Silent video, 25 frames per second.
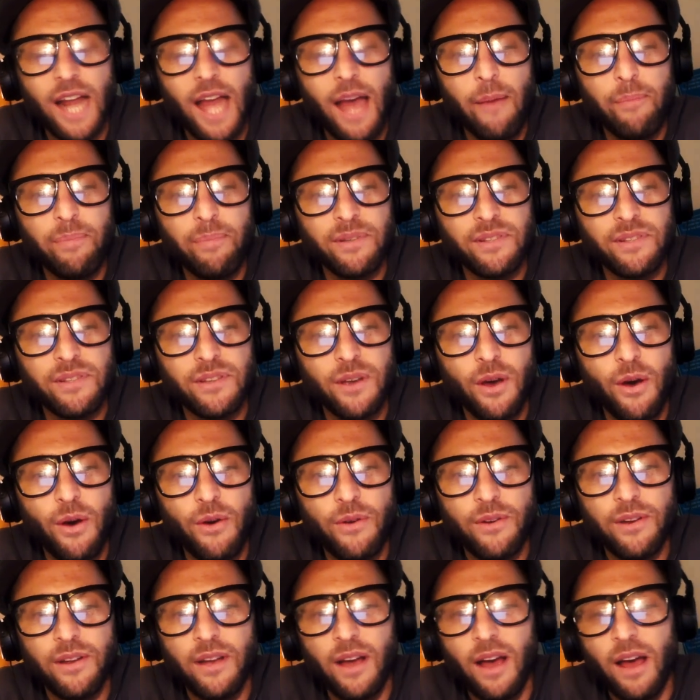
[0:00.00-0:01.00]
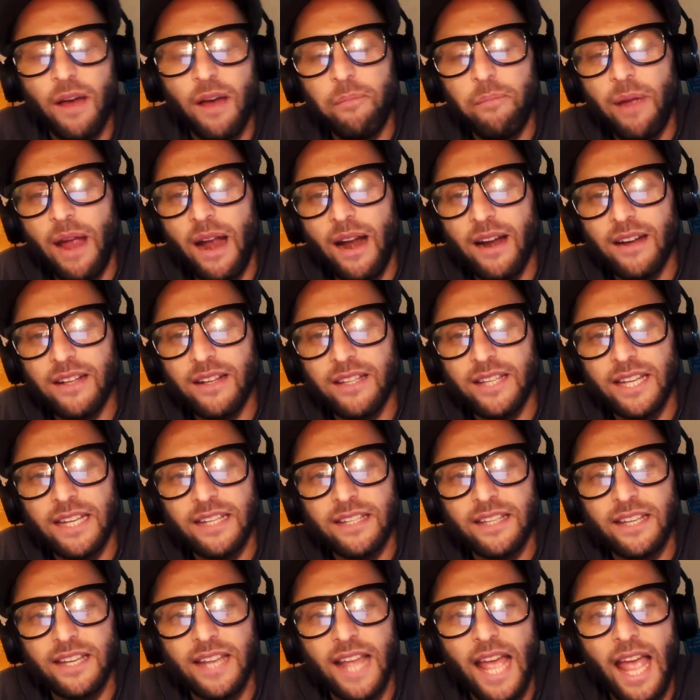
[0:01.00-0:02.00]
episode on parenting
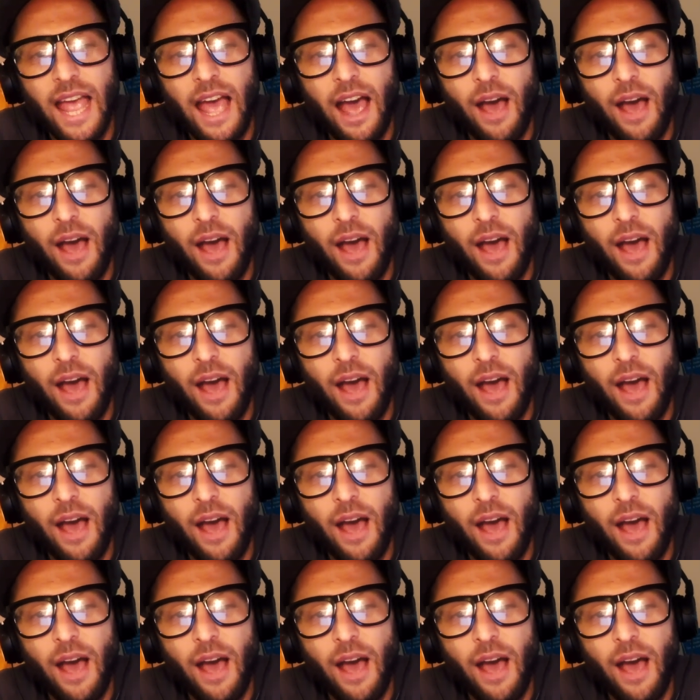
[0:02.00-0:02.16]
today.